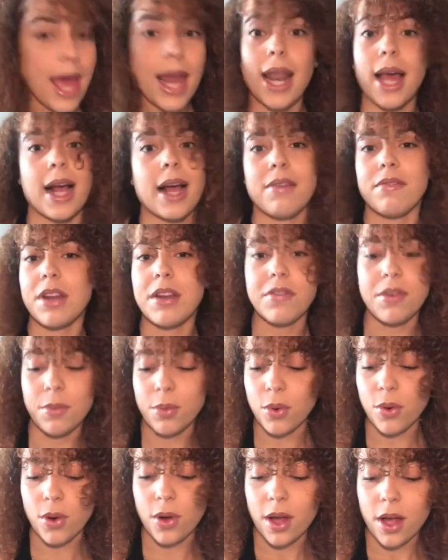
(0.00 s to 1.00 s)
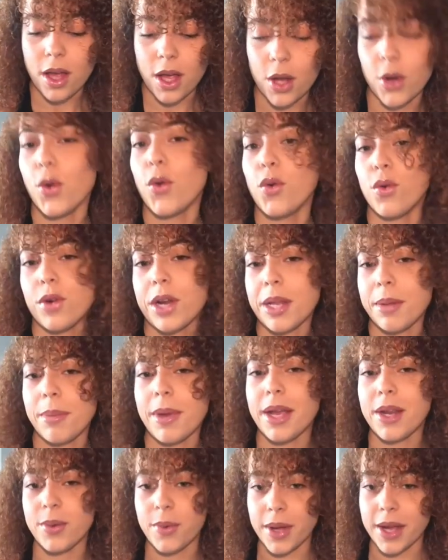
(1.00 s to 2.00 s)
Like, I've never bought an already
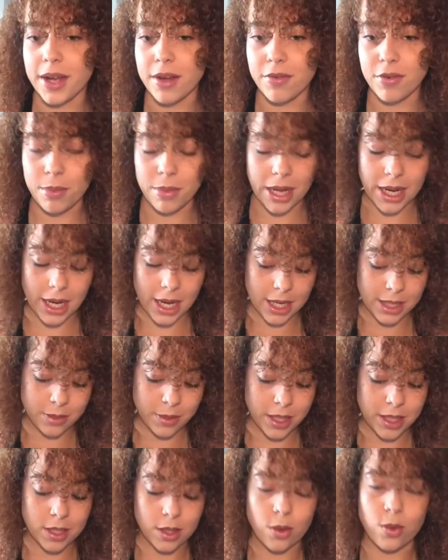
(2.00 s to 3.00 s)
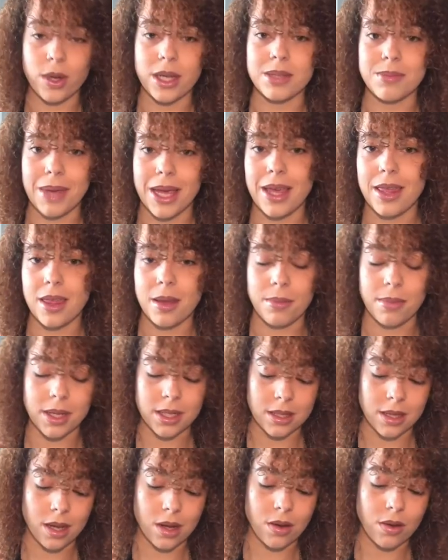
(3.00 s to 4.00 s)
made wig from AliExpress. I always make them
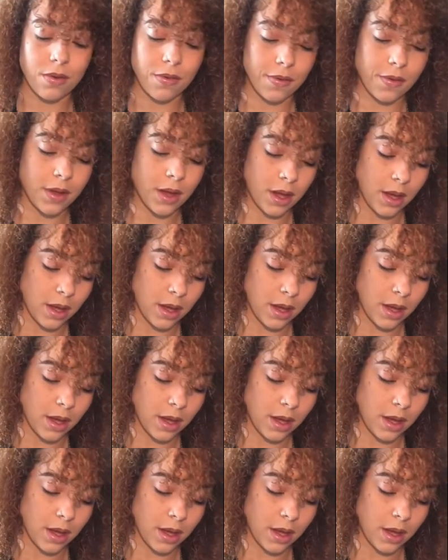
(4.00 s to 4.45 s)
myself.